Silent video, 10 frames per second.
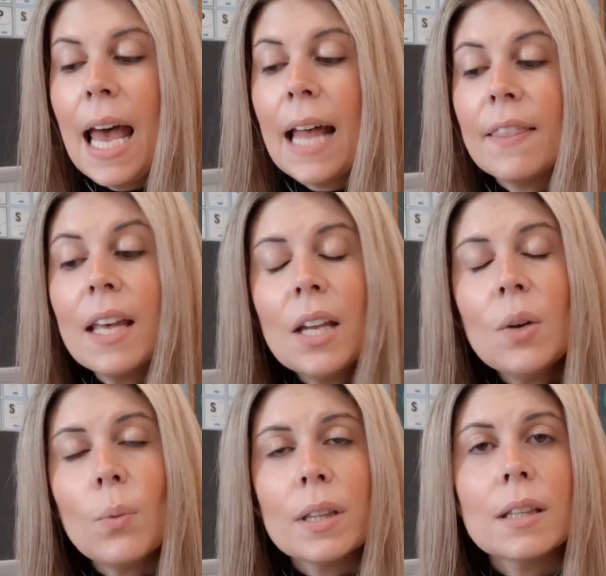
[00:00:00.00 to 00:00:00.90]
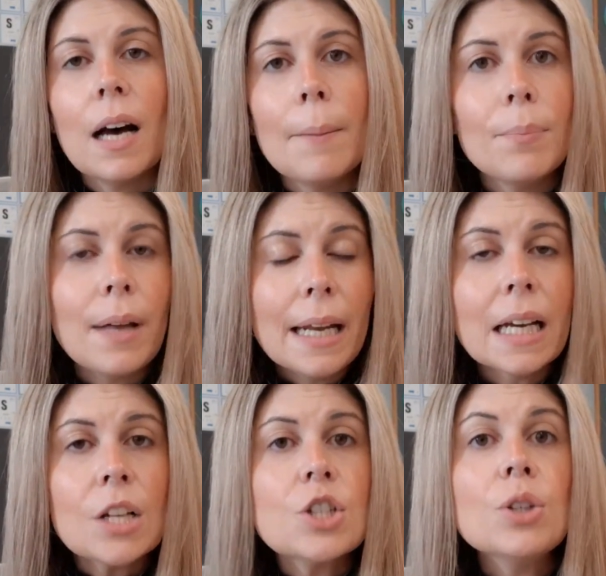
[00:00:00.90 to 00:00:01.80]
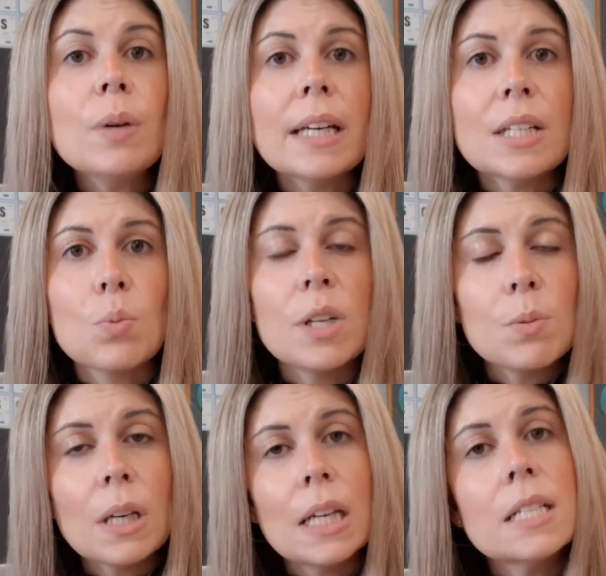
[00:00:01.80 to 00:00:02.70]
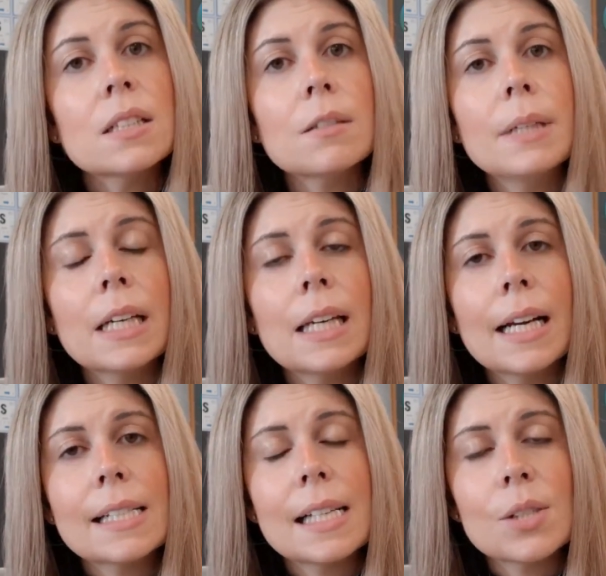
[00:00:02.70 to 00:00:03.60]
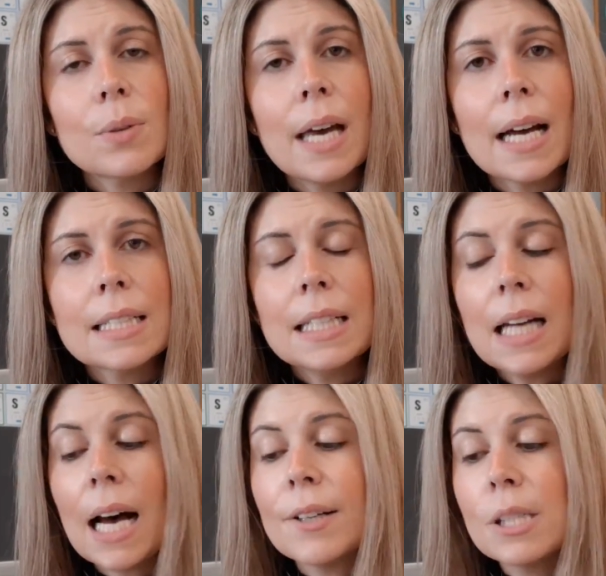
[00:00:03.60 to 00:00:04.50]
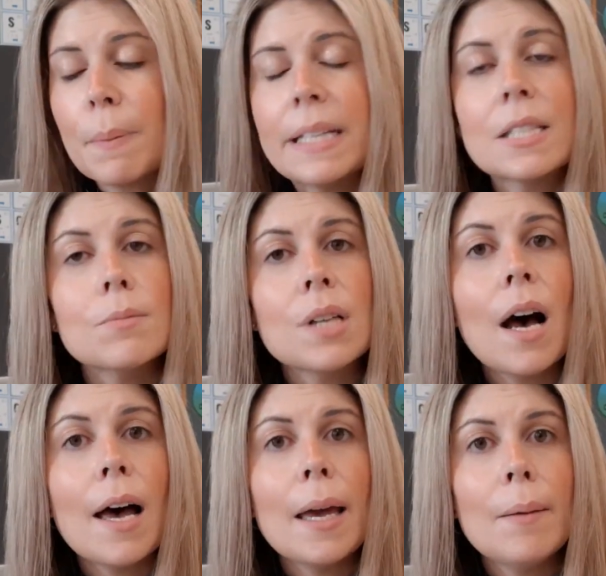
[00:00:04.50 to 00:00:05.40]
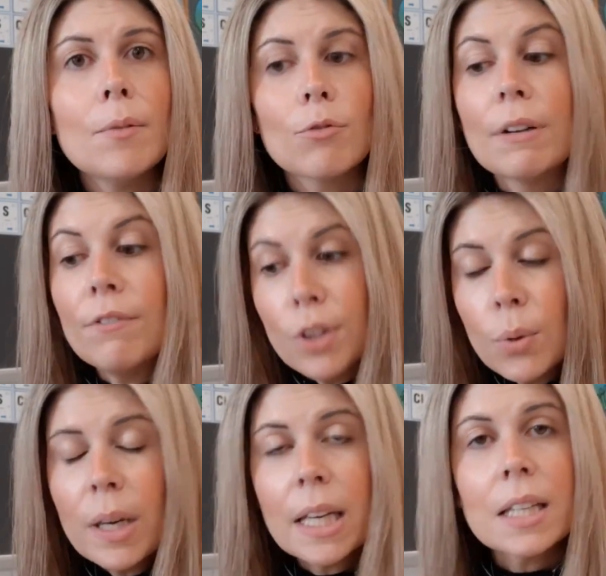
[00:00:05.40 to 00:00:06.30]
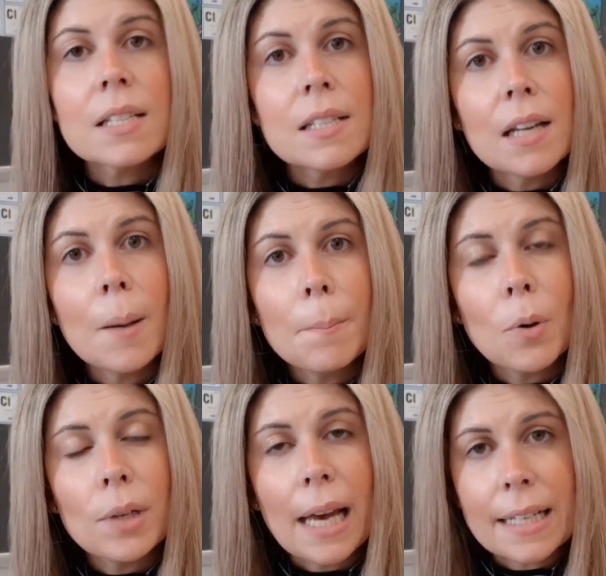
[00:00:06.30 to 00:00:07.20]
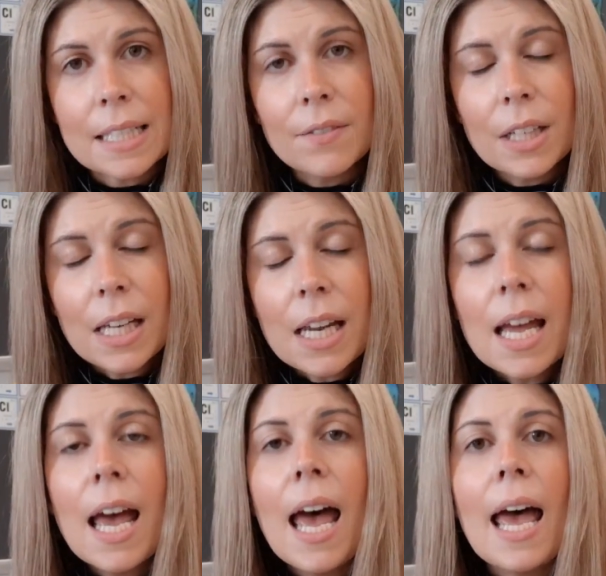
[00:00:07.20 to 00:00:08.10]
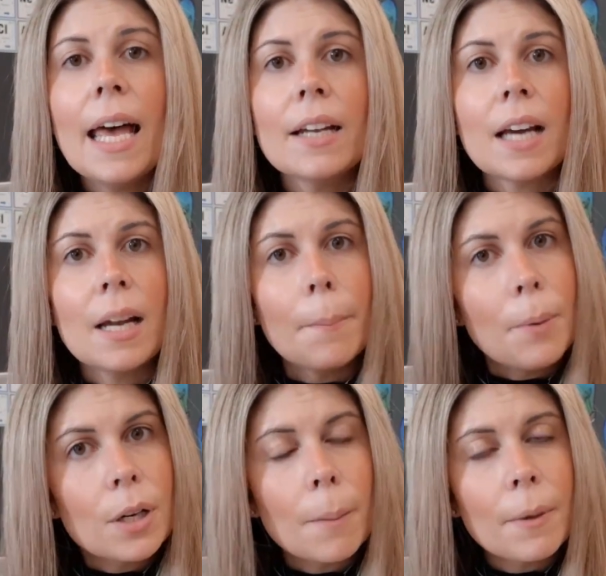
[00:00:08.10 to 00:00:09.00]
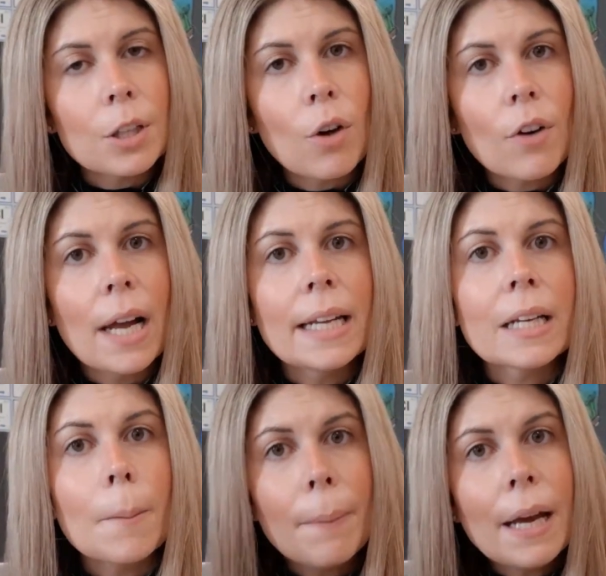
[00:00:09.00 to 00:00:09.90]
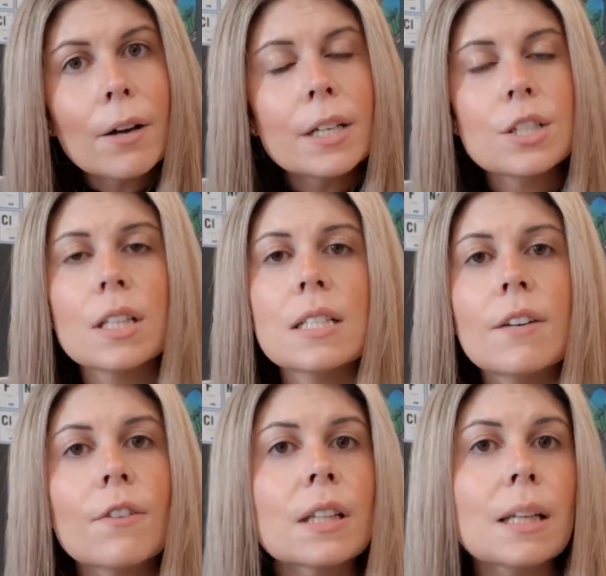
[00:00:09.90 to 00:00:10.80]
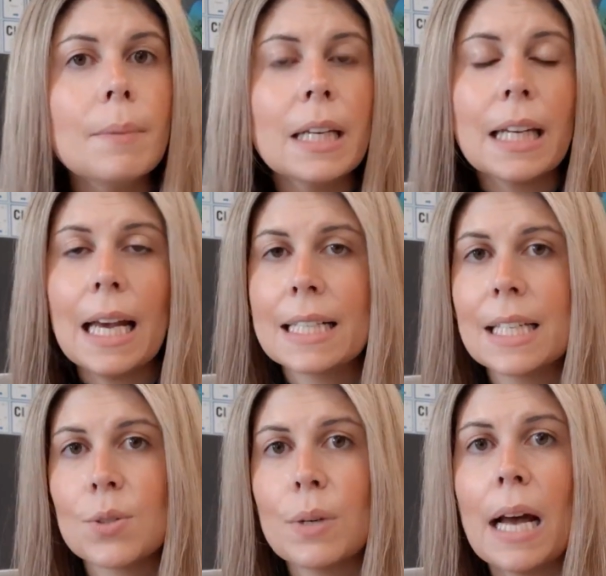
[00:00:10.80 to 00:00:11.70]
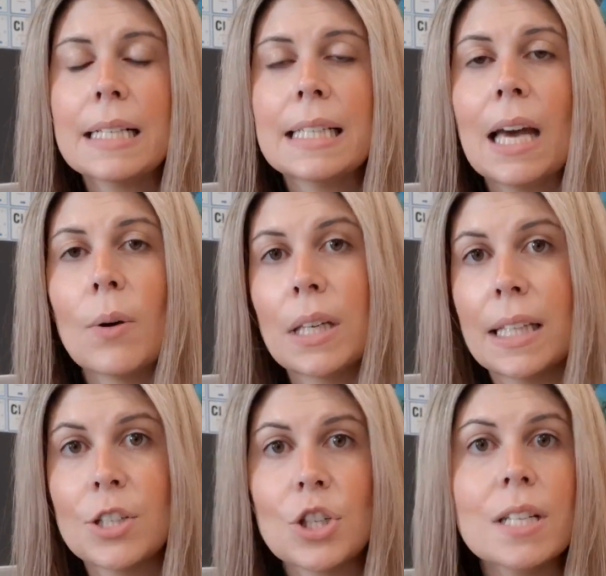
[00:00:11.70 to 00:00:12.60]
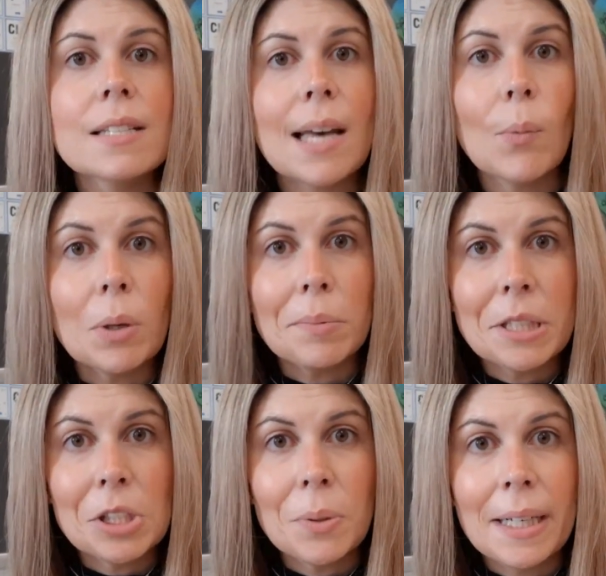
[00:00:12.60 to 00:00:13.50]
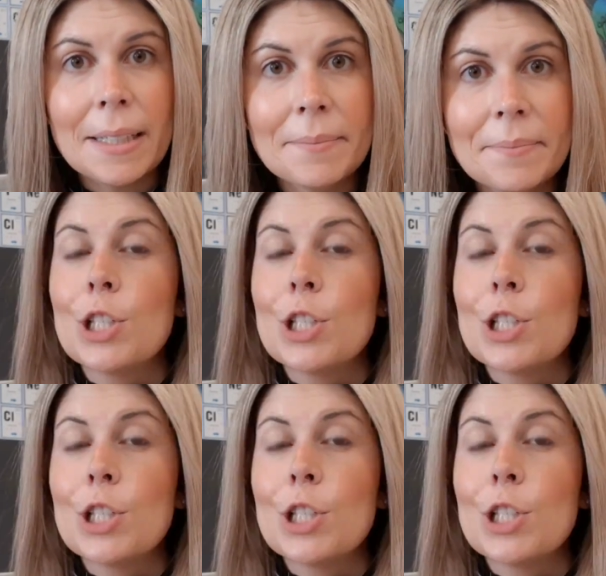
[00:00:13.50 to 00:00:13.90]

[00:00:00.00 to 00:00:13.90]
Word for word: And then what I'm planning on doing is once we get into limiting an excess reactant, I'll spend some time reviewing this nut bolt activity and kind of put it up on the overhead and compare it to the different limiting and excess reactant calculations that we'll be doing.